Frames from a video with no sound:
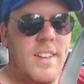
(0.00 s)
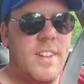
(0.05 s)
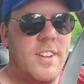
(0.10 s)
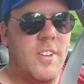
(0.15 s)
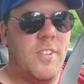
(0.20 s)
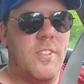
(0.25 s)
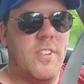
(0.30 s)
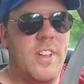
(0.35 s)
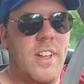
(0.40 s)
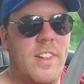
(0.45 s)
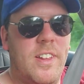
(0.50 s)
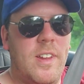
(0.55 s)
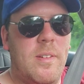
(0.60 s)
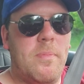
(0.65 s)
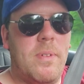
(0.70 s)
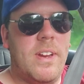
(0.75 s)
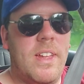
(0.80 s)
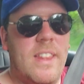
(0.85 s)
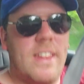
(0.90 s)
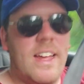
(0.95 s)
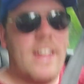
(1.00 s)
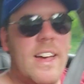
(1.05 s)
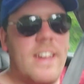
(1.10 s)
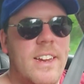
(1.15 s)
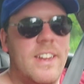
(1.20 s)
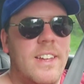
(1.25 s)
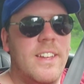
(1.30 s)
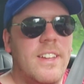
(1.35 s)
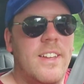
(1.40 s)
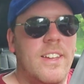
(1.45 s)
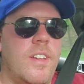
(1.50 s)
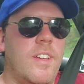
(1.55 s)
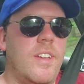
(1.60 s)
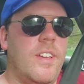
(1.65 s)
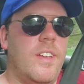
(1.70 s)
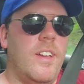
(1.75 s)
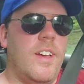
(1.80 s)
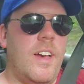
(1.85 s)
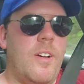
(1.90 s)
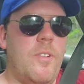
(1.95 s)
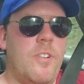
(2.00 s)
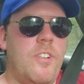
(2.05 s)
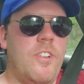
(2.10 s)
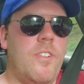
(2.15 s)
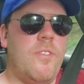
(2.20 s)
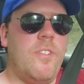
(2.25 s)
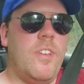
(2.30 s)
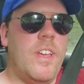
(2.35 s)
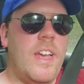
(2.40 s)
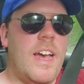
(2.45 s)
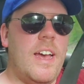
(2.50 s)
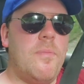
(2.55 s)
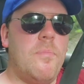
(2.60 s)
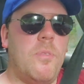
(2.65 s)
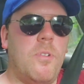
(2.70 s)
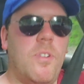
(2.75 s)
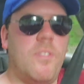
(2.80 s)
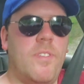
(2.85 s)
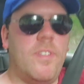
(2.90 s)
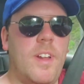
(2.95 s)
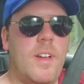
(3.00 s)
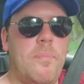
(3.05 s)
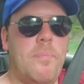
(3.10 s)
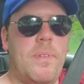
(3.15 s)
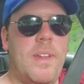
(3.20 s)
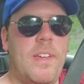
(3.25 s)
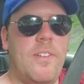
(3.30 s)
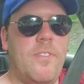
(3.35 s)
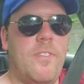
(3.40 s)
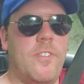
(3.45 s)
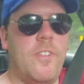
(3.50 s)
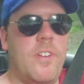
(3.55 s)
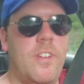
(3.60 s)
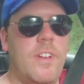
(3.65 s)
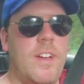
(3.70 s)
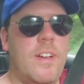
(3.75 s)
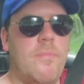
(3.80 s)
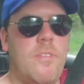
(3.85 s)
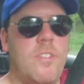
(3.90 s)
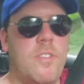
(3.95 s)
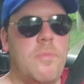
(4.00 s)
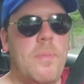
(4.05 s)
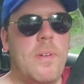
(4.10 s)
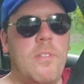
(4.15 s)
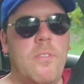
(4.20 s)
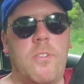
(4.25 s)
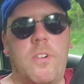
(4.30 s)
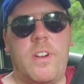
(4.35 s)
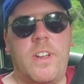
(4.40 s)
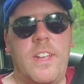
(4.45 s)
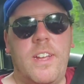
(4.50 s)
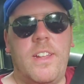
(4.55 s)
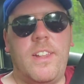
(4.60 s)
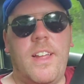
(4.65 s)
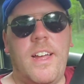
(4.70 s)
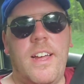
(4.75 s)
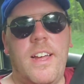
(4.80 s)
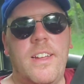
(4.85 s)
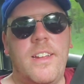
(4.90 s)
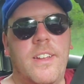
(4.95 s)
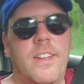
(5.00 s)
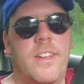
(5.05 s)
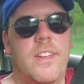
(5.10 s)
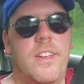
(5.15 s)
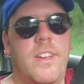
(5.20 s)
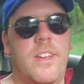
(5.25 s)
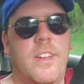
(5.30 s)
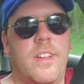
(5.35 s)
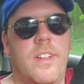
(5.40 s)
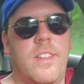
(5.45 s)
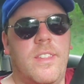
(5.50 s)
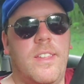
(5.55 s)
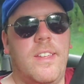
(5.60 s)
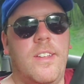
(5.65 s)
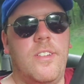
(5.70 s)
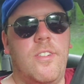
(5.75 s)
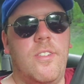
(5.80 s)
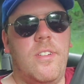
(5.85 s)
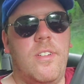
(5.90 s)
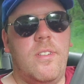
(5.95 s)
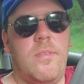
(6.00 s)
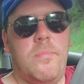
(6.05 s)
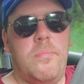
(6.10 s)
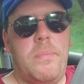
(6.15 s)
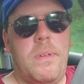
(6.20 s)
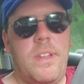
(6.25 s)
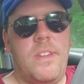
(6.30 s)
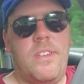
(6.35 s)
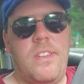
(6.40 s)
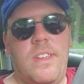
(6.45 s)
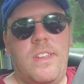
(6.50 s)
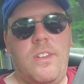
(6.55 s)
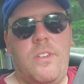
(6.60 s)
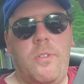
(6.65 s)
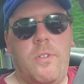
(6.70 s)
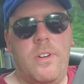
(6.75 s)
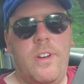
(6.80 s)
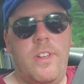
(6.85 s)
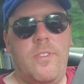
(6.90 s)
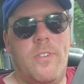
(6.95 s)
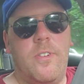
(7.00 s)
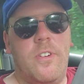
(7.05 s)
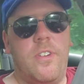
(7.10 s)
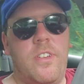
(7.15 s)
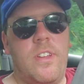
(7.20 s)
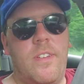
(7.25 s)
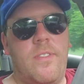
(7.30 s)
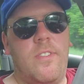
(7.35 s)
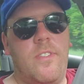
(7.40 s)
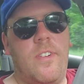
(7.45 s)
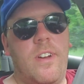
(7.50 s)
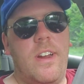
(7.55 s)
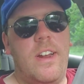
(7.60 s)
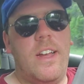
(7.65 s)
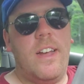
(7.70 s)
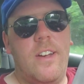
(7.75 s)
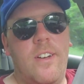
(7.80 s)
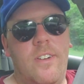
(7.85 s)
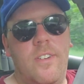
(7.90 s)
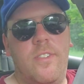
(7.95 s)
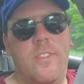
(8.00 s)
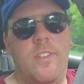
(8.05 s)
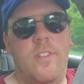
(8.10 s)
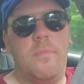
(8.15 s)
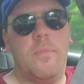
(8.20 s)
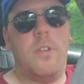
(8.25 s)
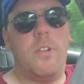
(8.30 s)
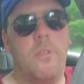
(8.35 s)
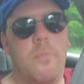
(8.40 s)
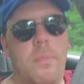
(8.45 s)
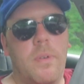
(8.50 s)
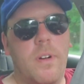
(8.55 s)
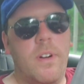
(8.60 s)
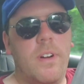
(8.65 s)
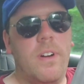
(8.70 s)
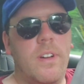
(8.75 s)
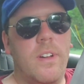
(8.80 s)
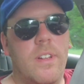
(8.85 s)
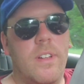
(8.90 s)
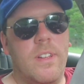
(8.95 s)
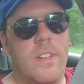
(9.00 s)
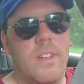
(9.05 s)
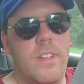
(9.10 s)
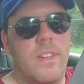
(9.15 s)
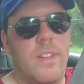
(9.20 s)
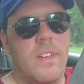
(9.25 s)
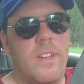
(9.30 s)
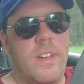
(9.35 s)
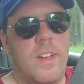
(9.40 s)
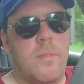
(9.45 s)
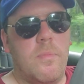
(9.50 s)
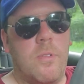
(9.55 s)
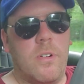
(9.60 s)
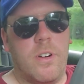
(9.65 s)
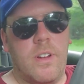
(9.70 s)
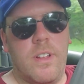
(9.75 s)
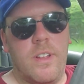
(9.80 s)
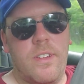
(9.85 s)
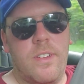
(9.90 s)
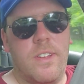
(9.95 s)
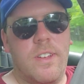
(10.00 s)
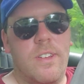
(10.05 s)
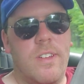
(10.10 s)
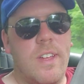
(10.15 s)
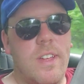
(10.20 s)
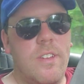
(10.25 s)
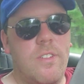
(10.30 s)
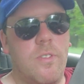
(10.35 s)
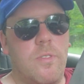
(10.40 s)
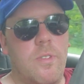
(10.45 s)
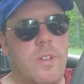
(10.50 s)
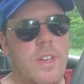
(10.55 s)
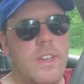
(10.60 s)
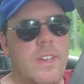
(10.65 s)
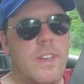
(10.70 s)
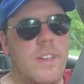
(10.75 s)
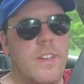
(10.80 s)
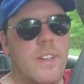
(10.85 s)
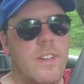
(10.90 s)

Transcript: Don't tell anybody that. I wish I really had more of an update for you. I've just been working a lot. Things are busy 24/7 right now for the most part. I'm working 6 days a week.